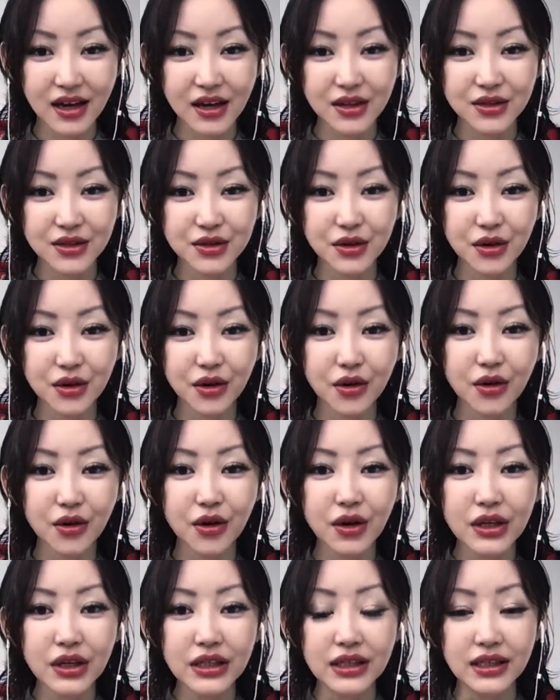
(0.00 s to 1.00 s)
So
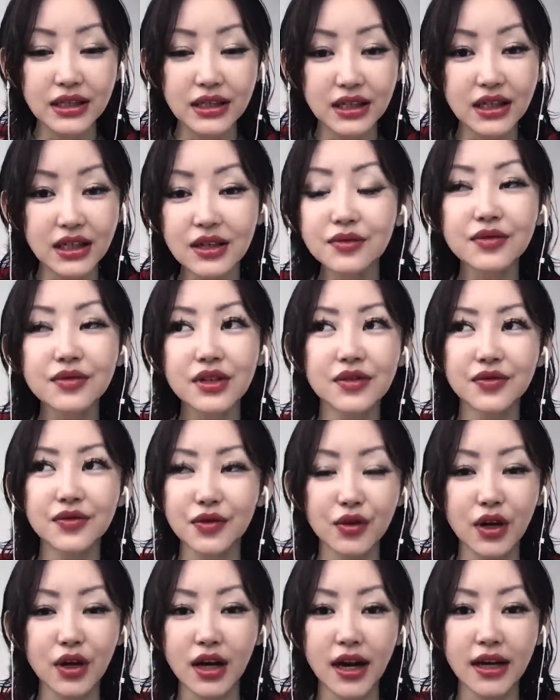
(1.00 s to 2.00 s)
even if
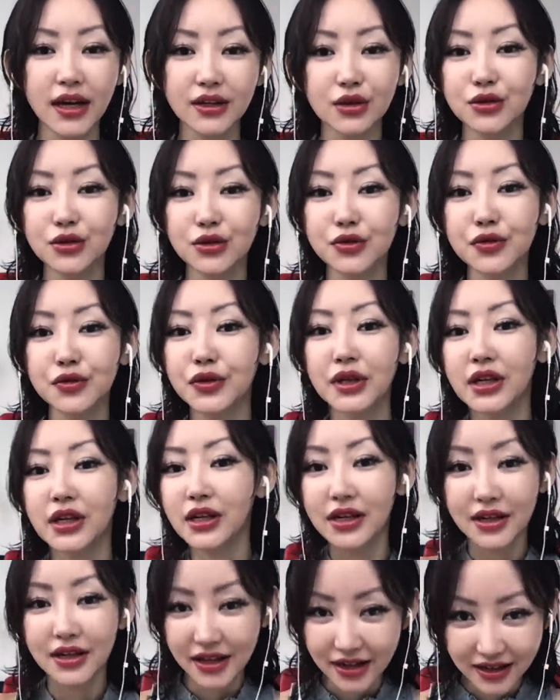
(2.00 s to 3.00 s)
you're like the
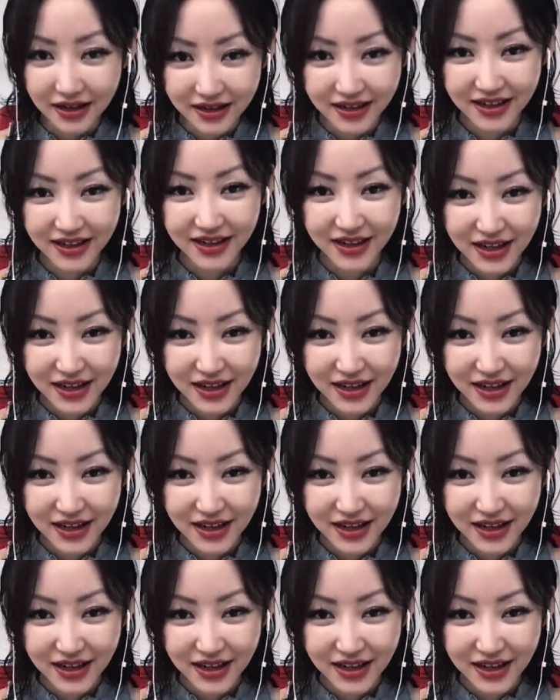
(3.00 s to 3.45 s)
trillionaire,